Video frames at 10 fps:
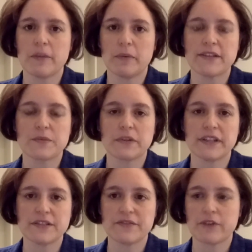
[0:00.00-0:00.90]
the place where
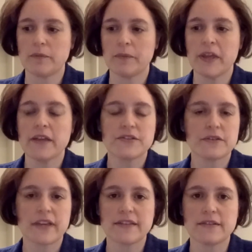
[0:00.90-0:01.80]
he's from.
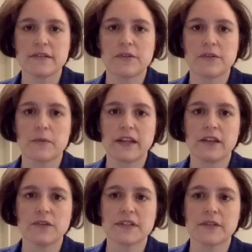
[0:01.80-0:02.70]
So that's another way to
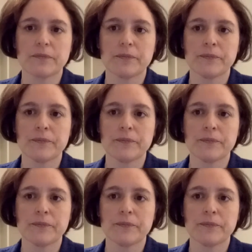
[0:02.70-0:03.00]
use it.